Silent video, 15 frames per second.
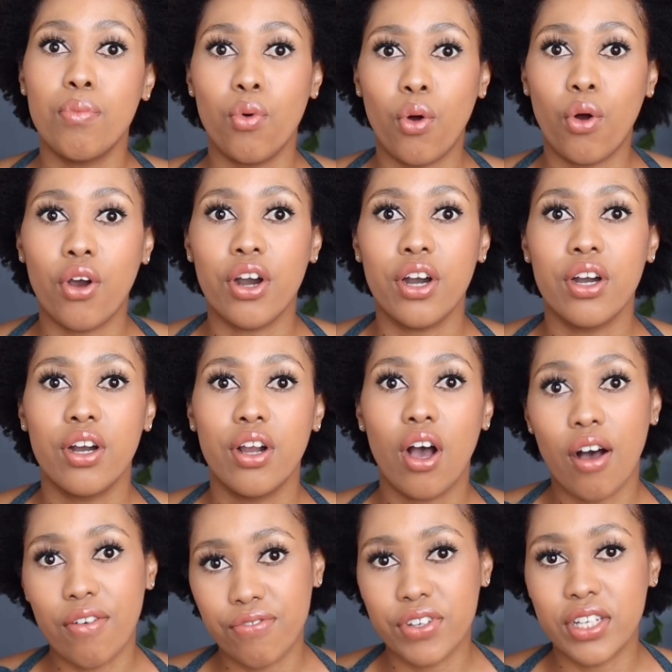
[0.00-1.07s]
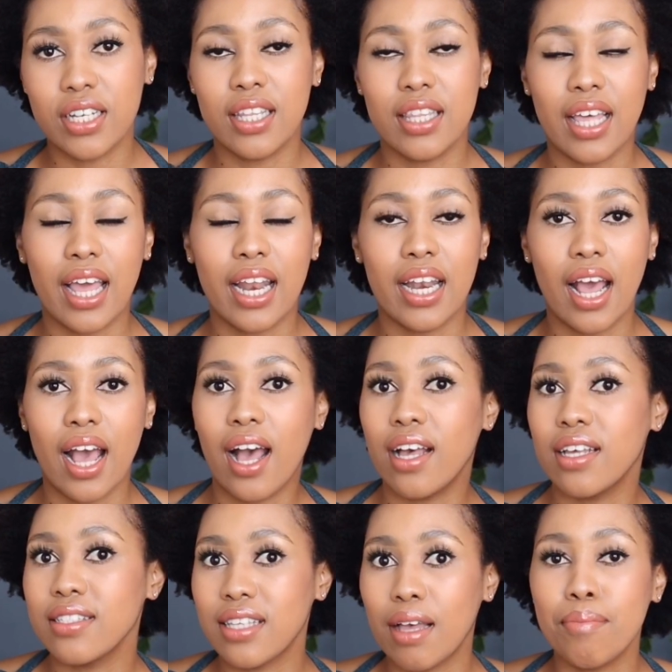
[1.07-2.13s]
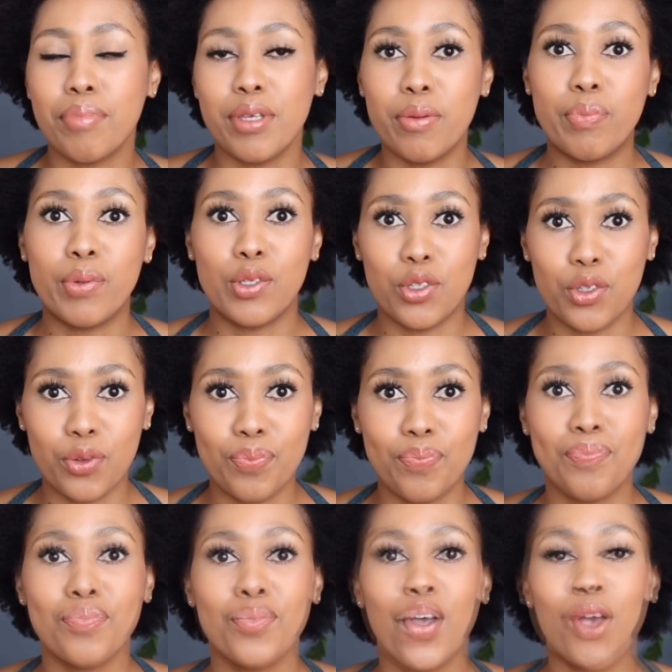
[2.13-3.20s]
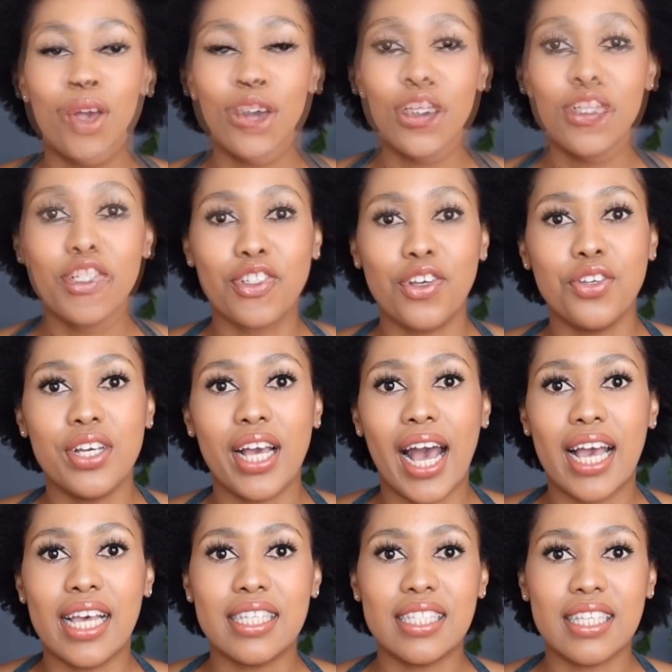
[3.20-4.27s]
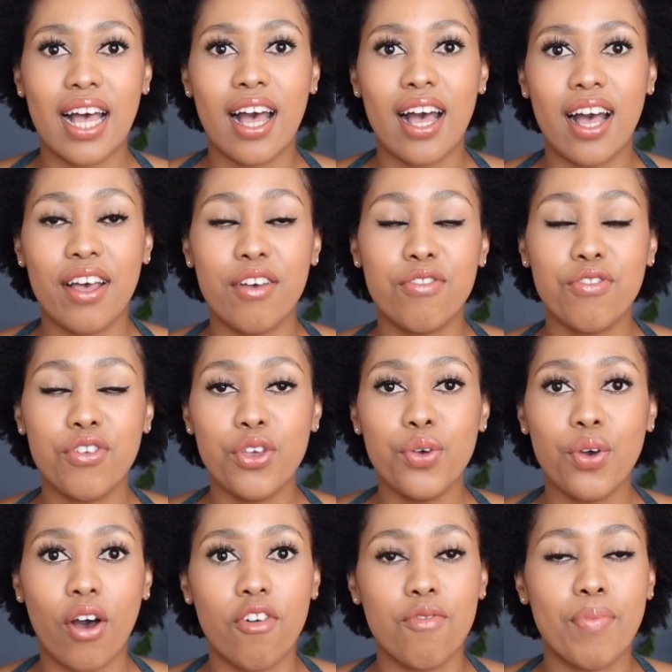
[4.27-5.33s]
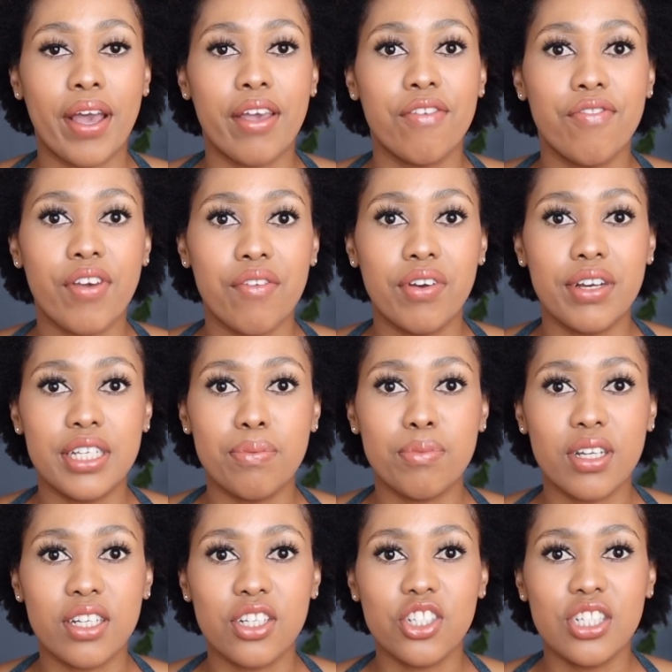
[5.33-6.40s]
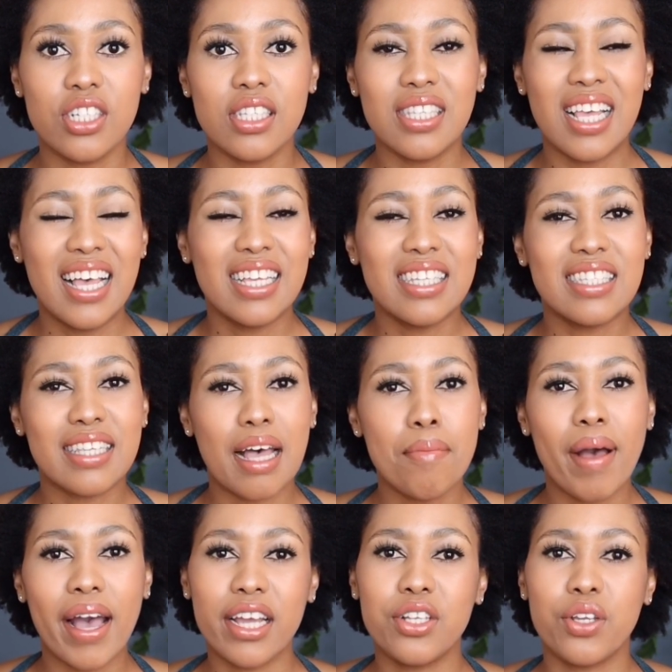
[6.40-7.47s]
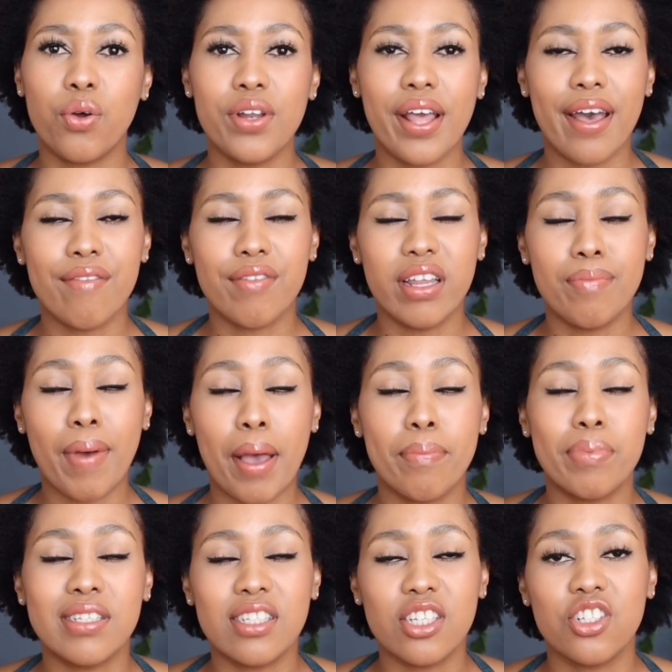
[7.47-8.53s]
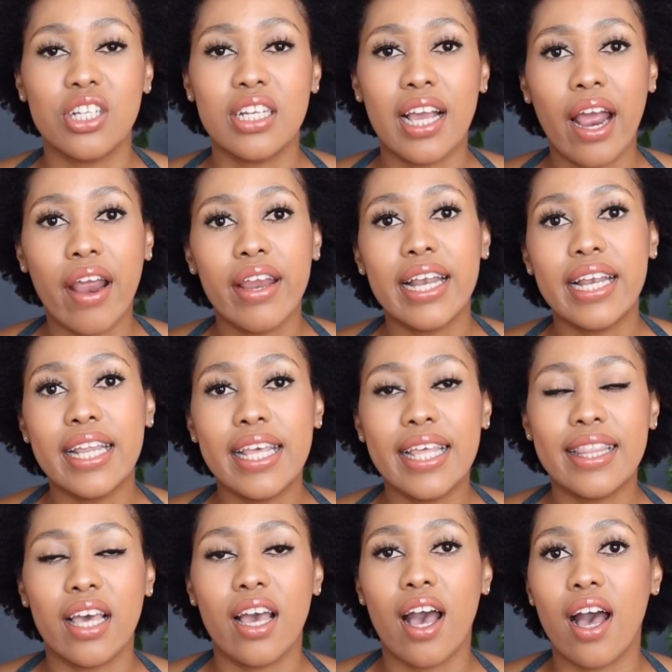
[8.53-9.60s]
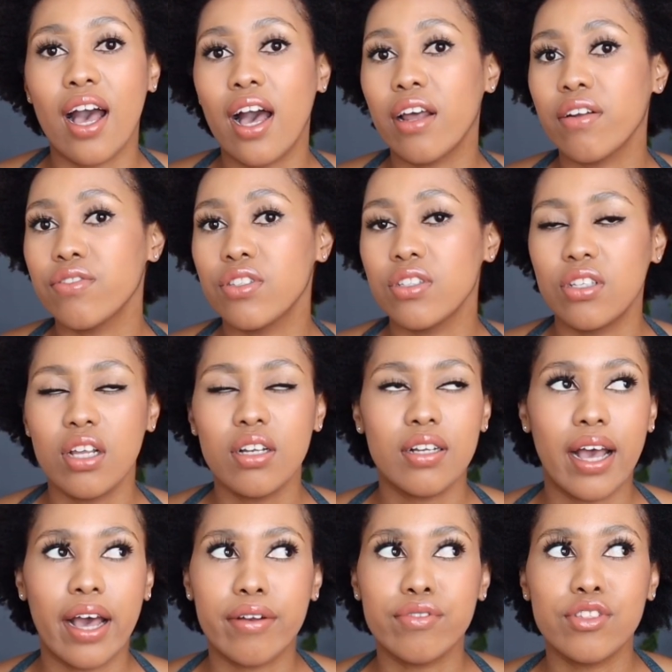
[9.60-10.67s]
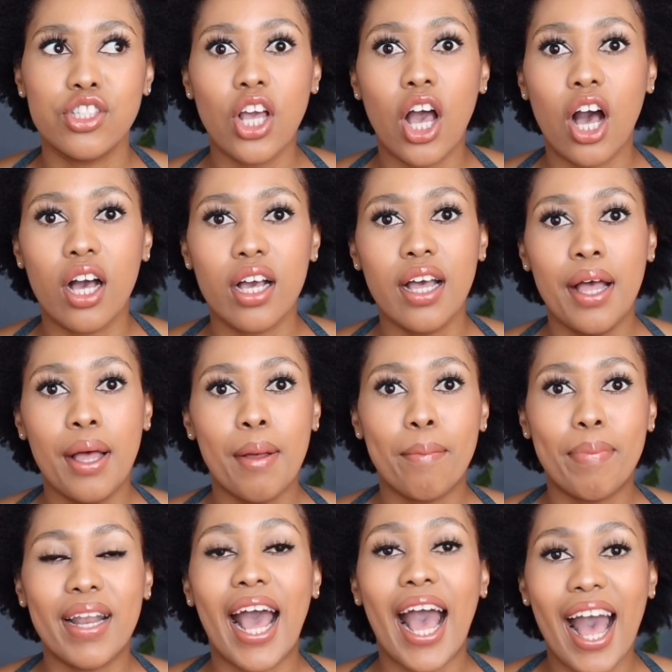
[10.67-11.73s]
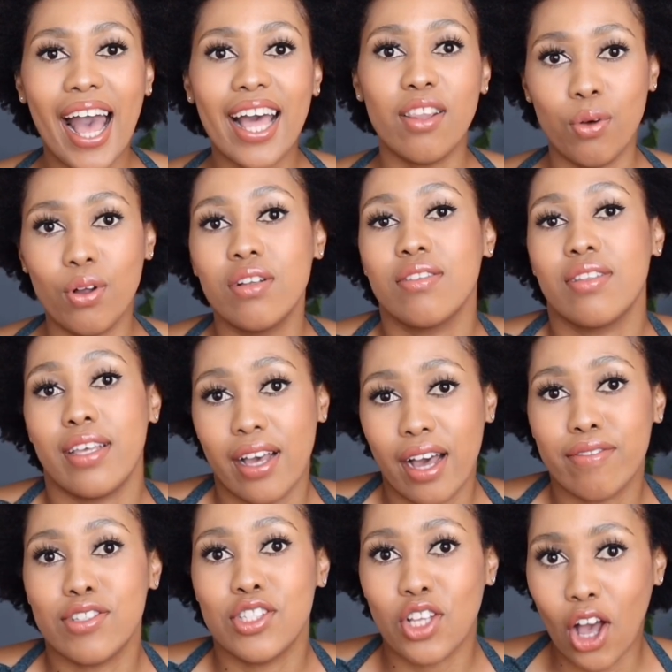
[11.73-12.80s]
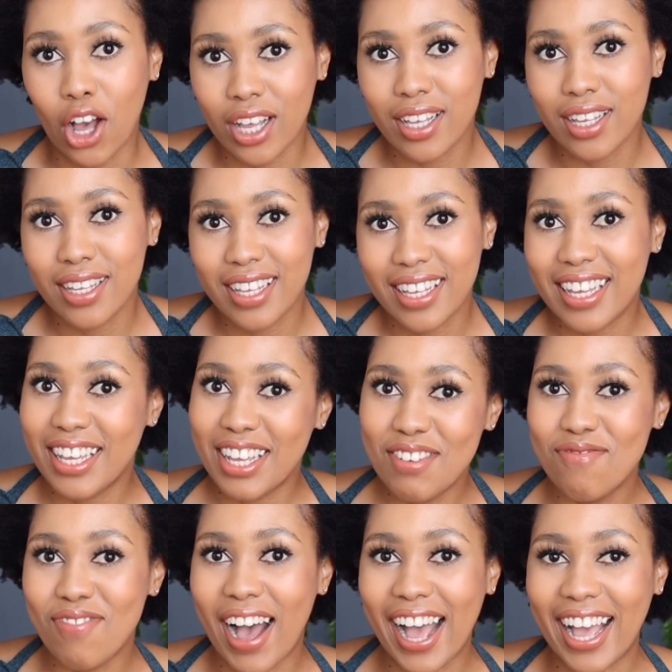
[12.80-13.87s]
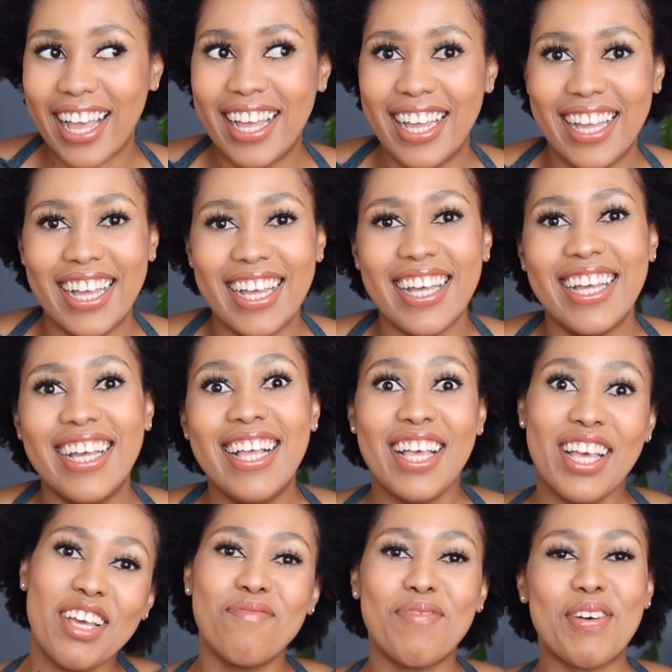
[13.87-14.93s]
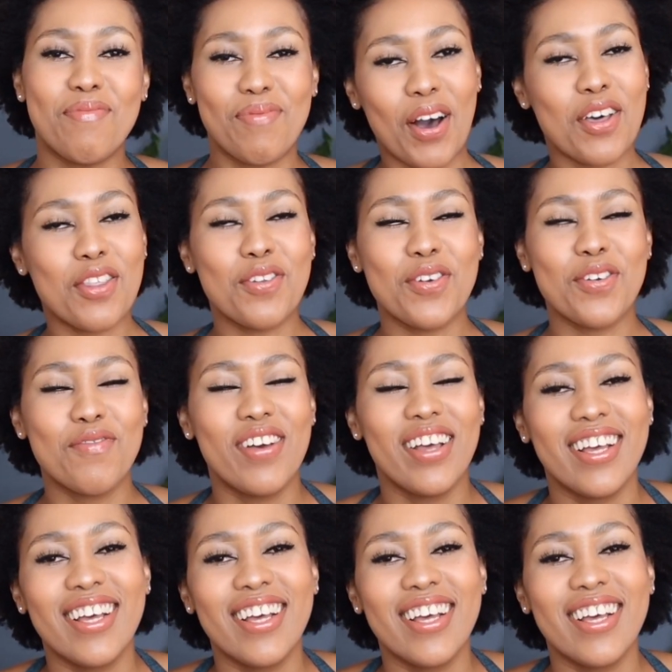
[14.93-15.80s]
more often than some people do. I'm just going to show you guys a few of my favorite deep conditioners. Some I don't have in my possession currently. They are not out of stock, but well, they are out of stock in my in my bathroom.